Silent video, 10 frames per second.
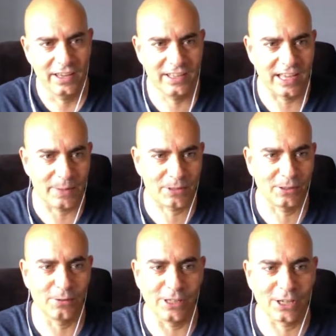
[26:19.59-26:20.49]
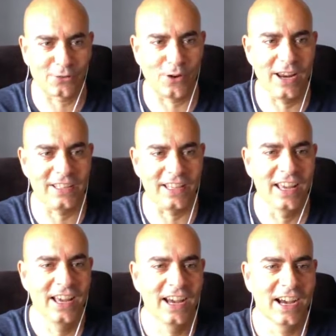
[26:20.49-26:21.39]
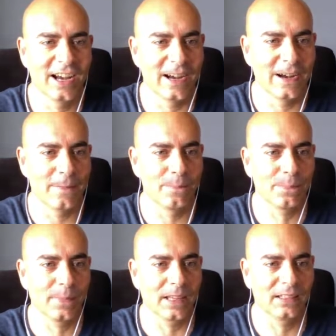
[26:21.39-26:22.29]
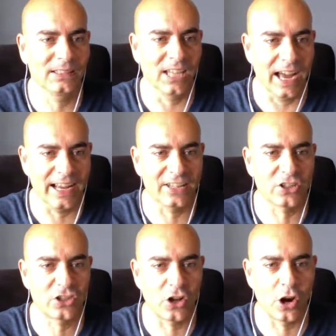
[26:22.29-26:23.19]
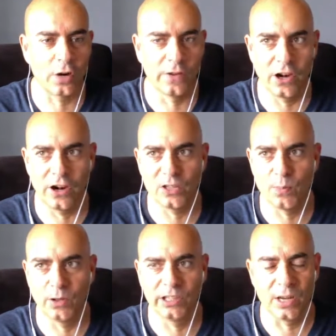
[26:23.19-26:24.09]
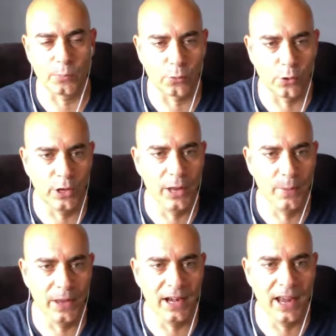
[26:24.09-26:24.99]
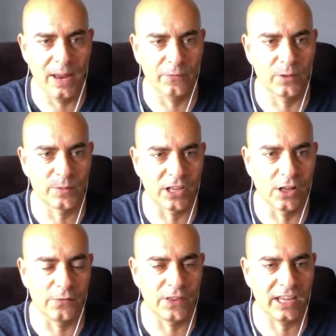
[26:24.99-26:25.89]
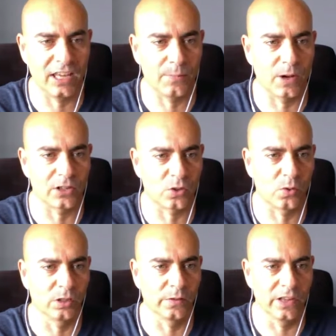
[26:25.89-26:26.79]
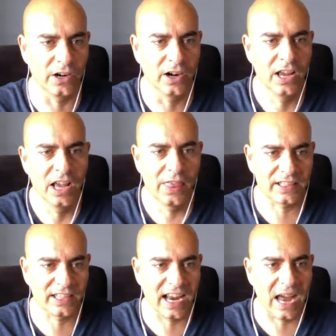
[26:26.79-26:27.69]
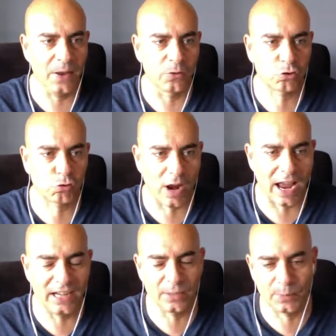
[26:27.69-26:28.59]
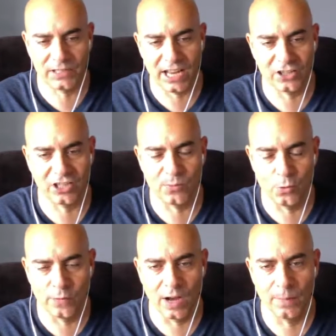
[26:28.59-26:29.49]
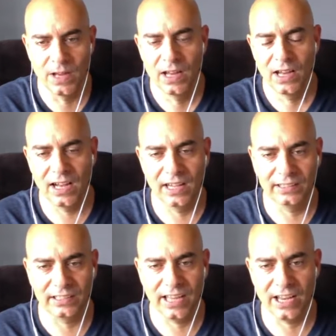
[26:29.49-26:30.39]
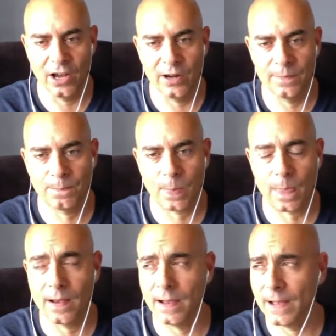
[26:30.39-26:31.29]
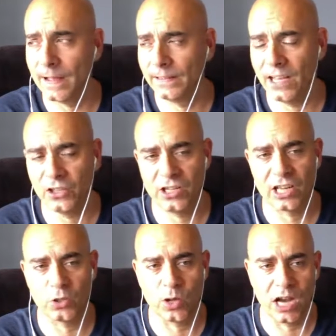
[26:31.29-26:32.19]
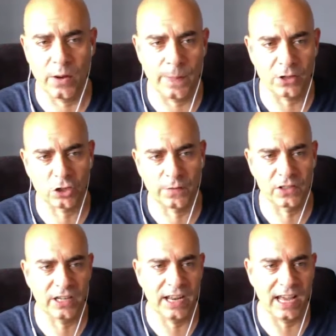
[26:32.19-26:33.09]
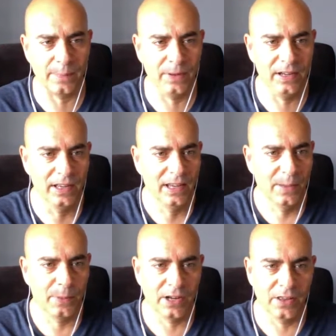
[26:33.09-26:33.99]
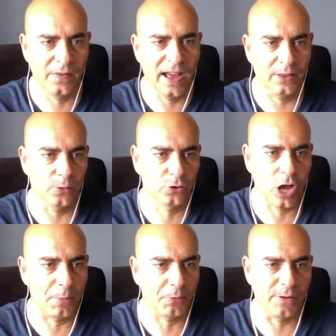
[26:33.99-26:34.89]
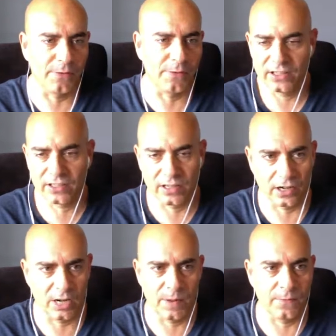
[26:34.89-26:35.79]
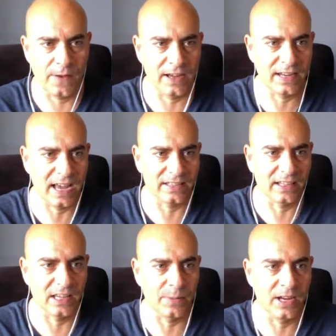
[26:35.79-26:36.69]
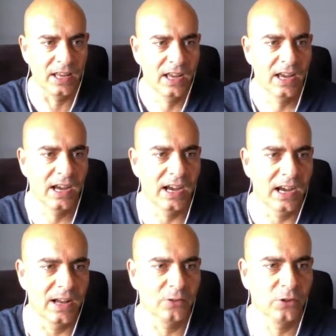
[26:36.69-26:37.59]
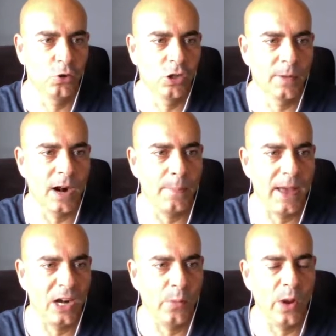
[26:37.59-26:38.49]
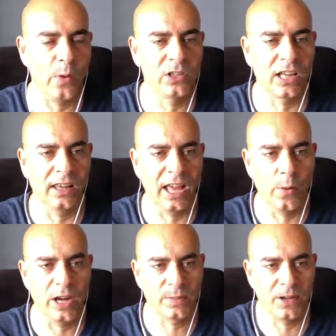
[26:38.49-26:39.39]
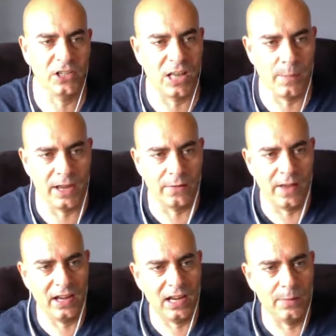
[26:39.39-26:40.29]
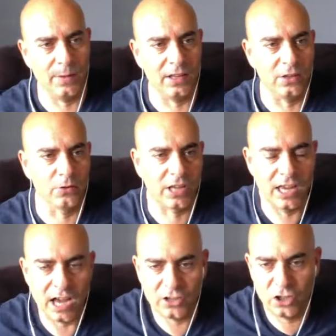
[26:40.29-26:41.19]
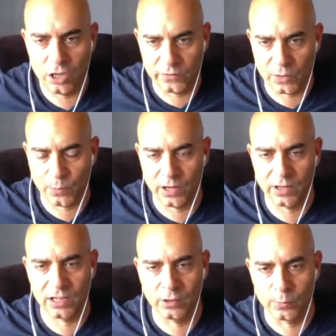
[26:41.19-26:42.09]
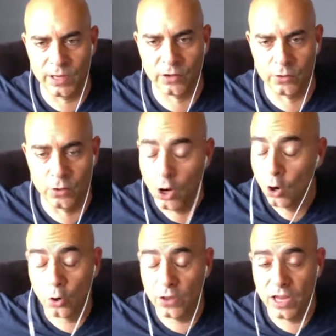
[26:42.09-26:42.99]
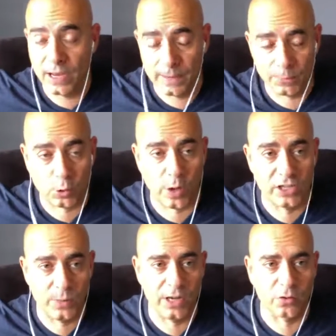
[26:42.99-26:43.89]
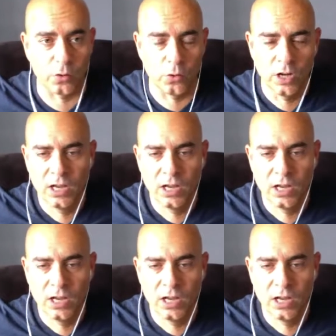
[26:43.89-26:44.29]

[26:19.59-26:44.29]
He's absolutely crazy. Taiga's a star over there. He's building a pretty big name for himself in that kickboxing world over there. That's a guy they're trying to potentially move up to take on Tenshin Nasukawa. I'm not sure if it's going to happen. But other than that, those top 3 fights are going to be fantastic. I mean, 2 of them are at bantamweight. One's at lightweight, especially that main event. I mean, Yusuke Yachi, obviously part of the Killer B crew or the Crazy B crew